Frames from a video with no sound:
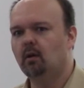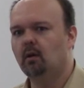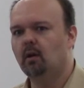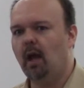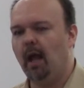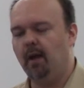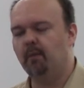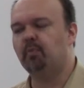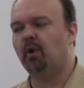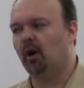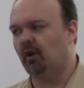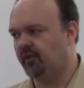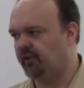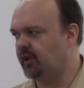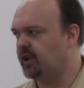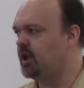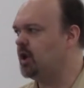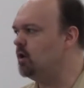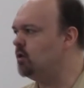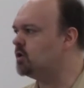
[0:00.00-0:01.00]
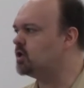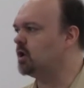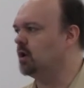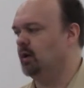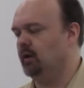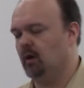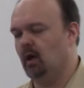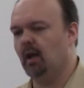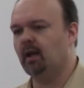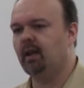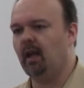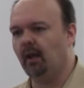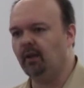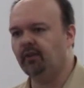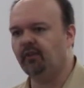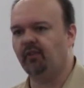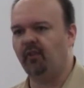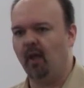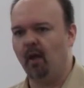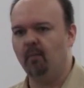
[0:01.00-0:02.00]
And persecution
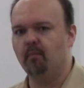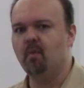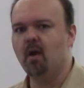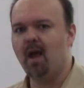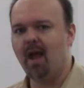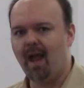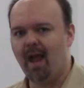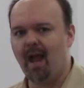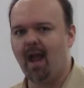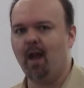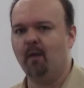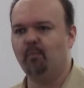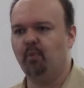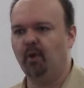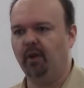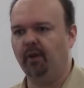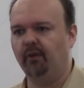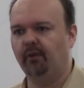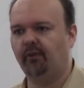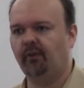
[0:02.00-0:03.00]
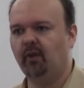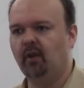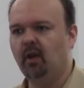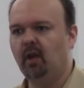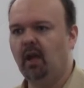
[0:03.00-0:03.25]
against them happens.